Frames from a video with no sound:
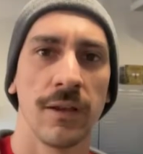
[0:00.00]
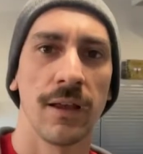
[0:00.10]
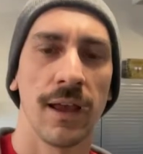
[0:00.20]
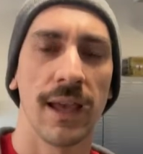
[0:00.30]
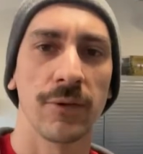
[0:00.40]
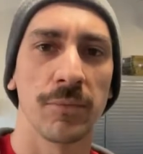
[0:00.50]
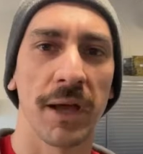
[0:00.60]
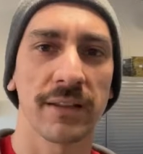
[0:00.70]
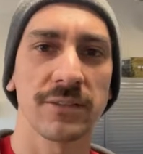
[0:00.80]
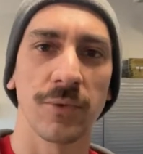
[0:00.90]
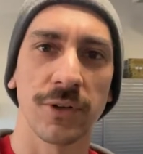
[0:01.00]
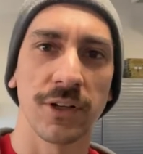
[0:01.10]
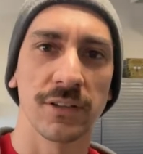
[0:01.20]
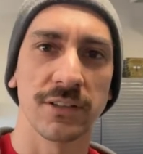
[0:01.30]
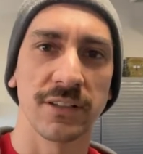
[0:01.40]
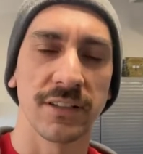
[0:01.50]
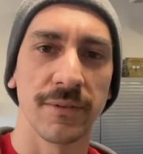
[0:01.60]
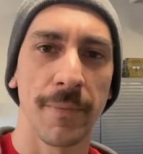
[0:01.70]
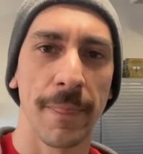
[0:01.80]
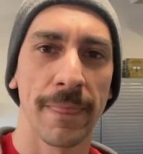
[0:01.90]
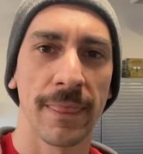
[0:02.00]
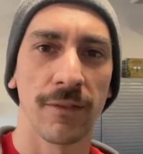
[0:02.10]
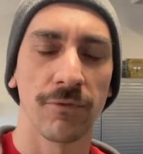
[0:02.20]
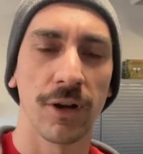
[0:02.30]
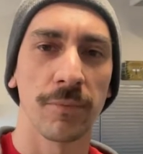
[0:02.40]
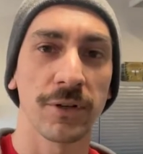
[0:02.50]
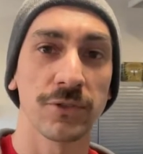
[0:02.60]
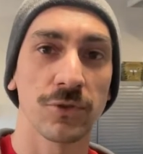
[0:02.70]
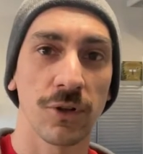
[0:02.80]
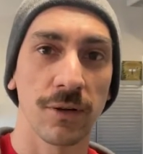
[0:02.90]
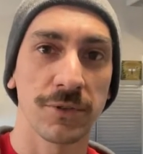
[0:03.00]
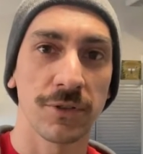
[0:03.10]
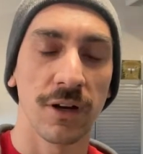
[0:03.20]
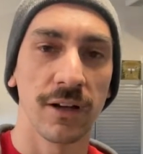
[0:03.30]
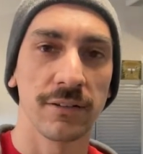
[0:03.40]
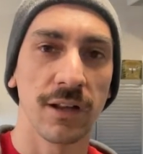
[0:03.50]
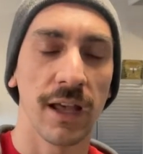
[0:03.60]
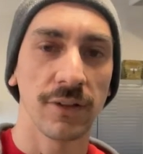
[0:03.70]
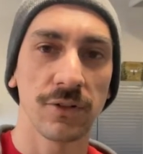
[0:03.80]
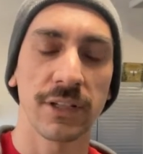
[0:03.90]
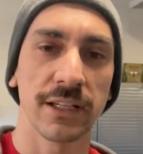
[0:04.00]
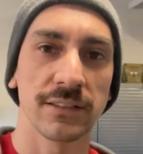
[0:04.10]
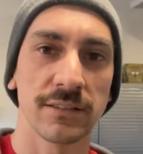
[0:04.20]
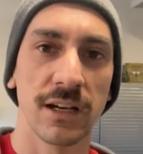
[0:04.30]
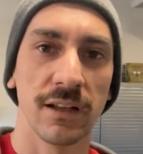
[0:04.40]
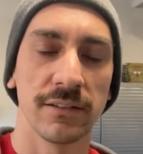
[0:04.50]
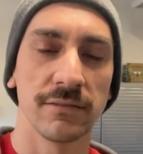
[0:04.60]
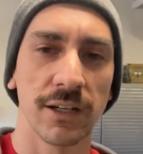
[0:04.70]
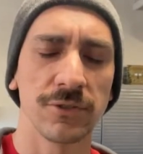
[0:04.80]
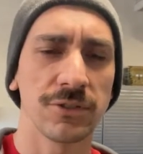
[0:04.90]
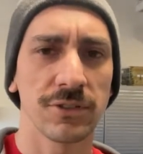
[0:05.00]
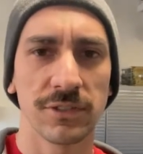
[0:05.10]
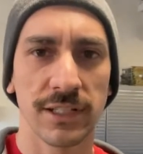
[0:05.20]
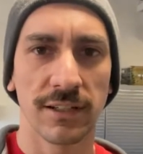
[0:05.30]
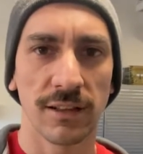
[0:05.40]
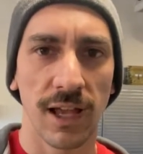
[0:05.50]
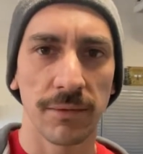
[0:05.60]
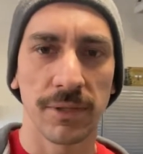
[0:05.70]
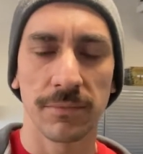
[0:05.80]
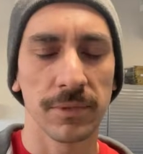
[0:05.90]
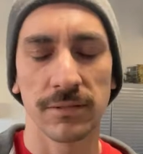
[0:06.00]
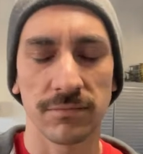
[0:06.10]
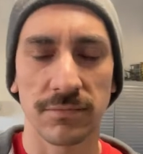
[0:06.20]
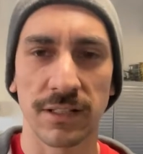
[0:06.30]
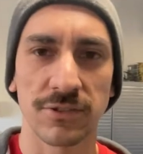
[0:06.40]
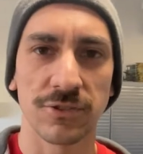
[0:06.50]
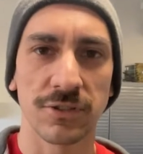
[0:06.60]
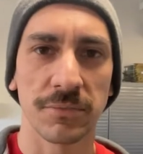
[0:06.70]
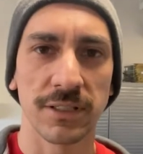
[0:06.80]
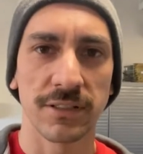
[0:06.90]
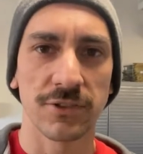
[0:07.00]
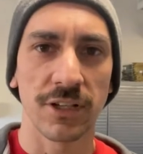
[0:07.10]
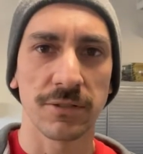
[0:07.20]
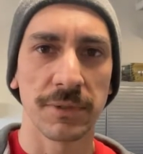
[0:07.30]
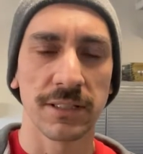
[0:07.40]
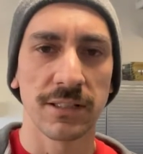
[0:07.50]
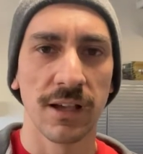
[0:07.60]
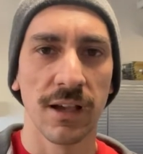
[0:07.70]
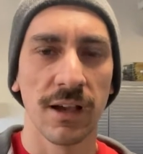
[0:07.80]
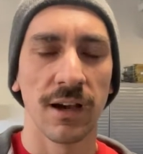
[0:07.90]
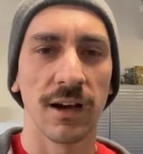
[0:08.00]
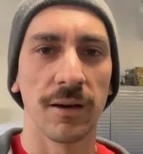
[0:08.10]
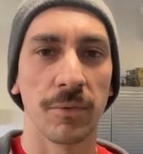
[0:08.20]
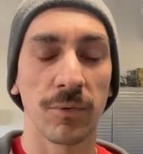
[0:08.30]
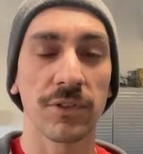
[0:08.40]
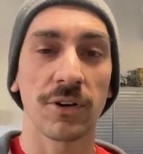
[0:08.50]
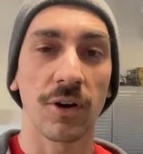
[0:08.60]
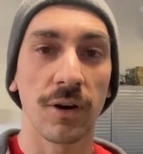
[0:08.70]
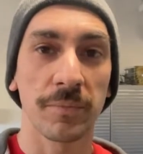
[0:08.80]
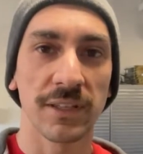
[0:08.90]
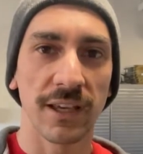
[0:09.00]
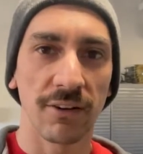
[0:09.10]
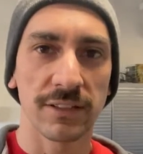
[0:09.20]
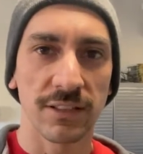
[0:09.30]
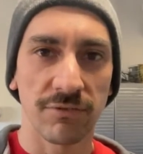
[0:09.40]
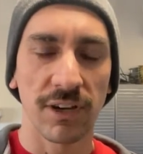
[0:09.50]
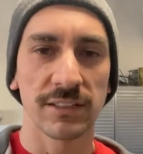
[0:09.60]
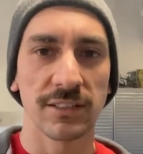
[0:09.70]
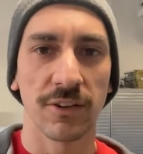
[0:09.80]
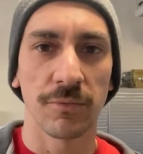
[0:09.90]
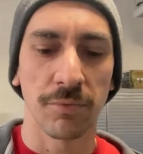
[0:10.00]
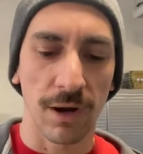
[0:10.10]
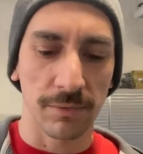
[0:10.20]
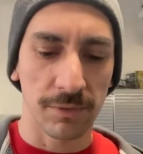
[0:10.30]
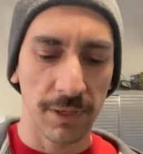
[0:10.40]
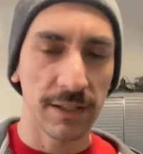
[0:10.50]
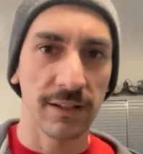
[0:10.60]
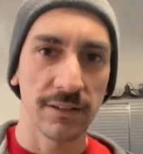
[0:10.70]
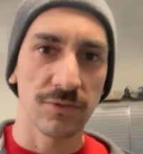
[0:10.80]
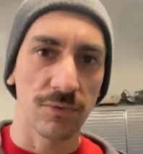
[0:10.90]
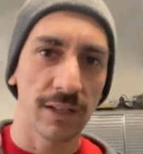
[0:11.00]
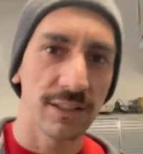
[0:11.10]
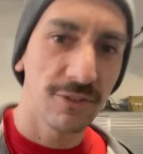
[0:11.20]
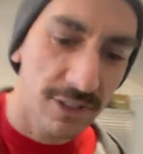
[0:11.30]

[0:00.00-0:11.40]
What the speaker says: And we're back to working on the Z. Front upper control arms are on, angle kit is done. I do still need an alignment, but that's just some easy adjustments. But with the car up in the air, I did find another problem, and it is right down